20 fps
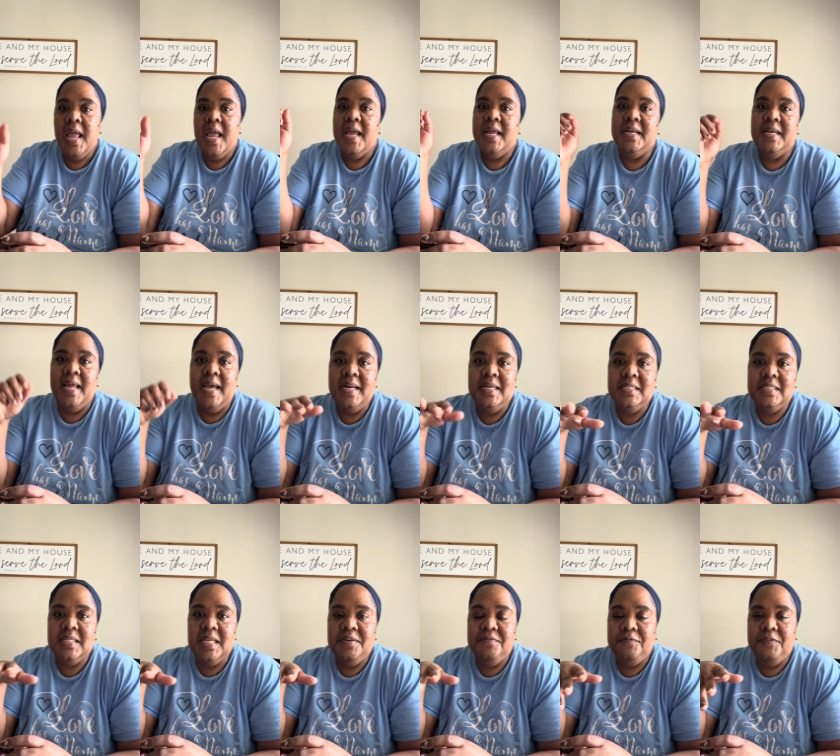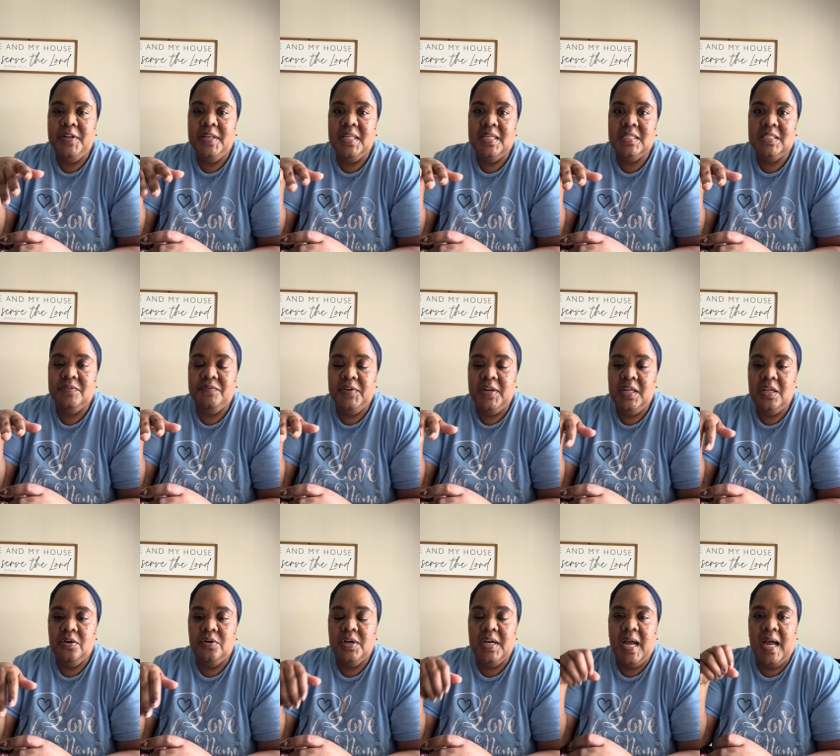that is it for this
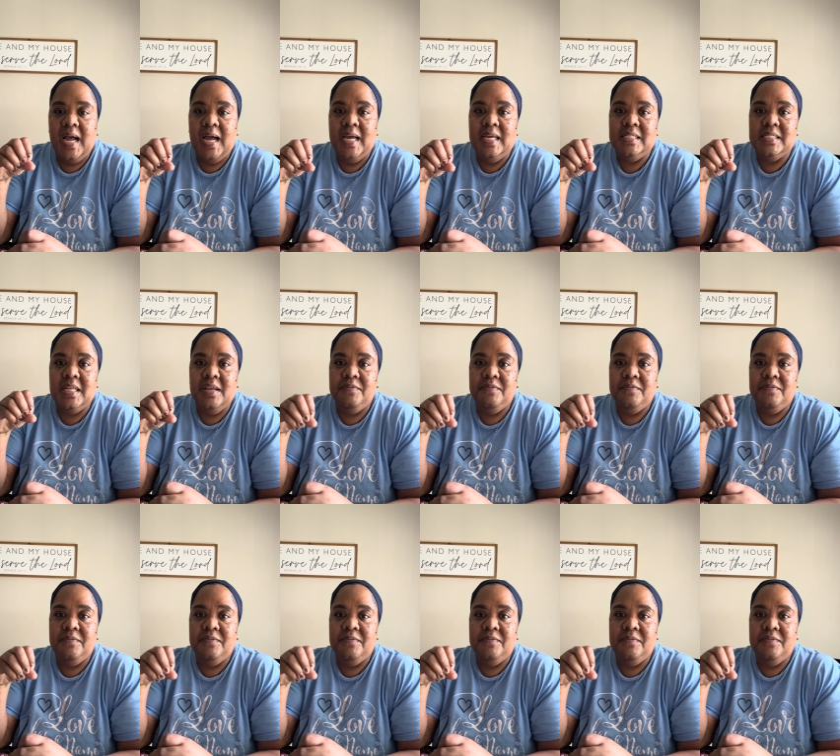video, guys.